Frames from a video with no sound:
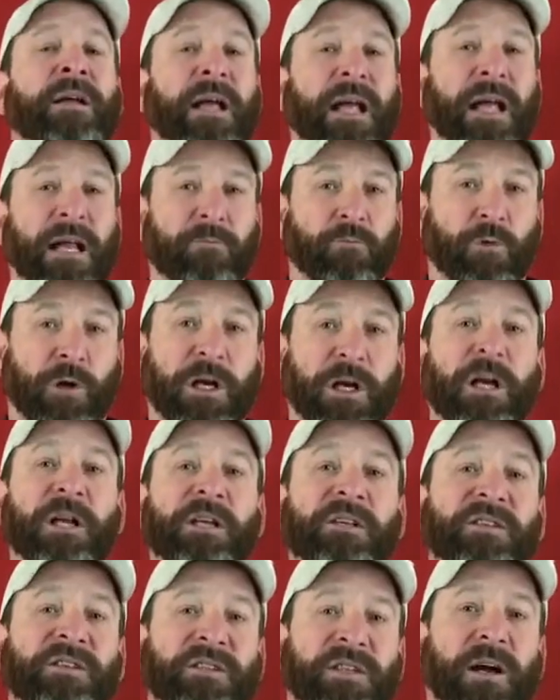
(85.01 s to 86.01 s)
And we're going
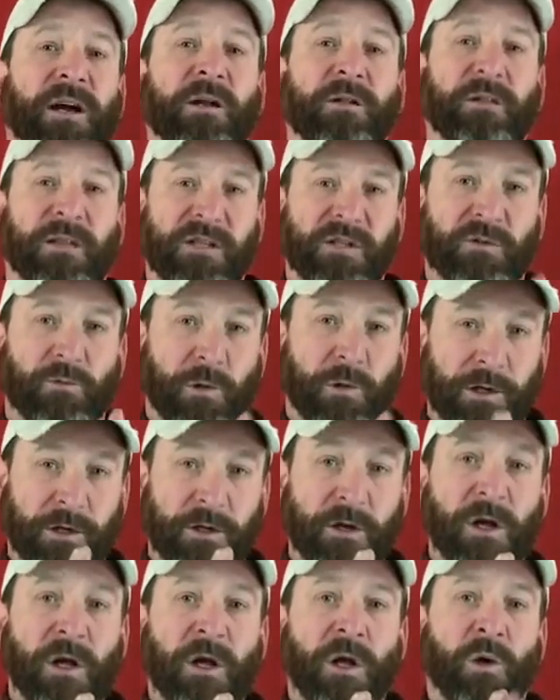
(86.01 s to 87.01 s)
to start this
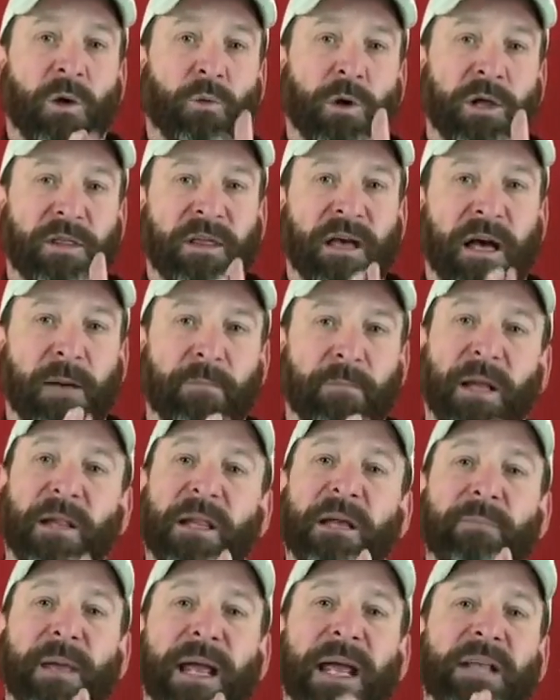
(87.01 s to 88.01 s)
one with
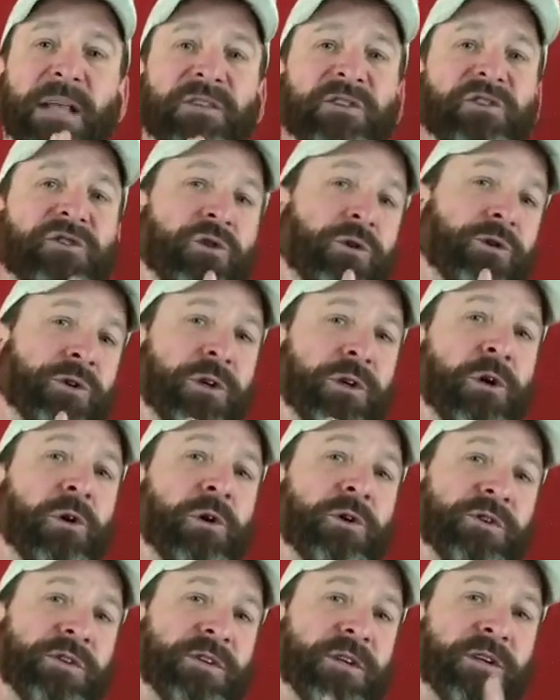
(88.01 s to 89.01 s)
belly bands, shoulder
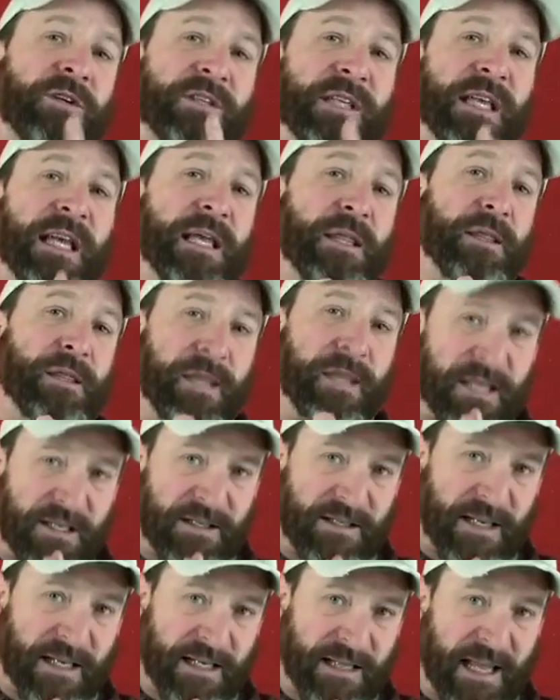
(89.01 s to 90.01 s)
holsters, and
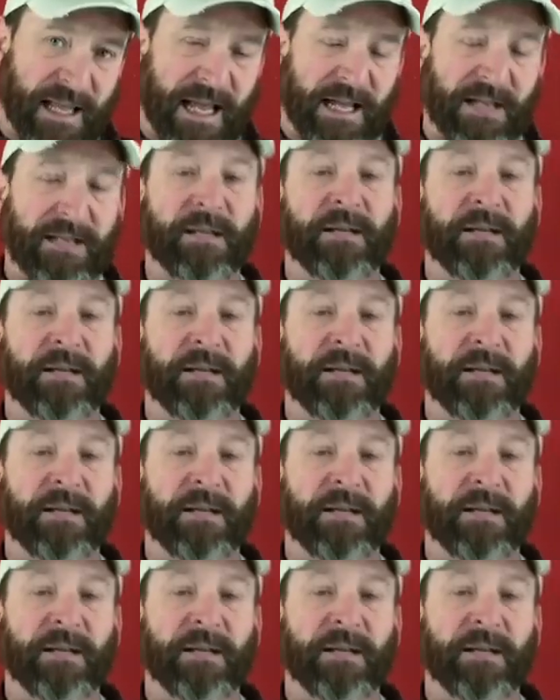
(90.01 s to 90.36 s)
things like that.